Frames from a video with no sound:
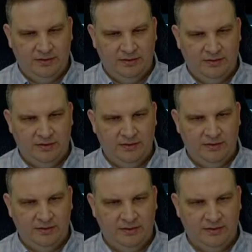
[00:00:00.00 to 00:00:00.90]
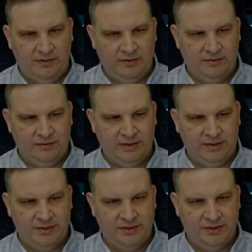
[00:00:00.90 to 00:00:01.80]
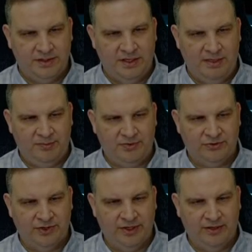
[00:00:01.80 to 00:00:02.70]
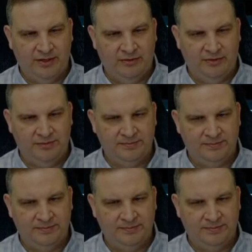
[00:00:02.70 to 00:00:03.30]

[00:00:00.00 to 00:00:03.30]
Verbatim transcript: And let's just keep the train going.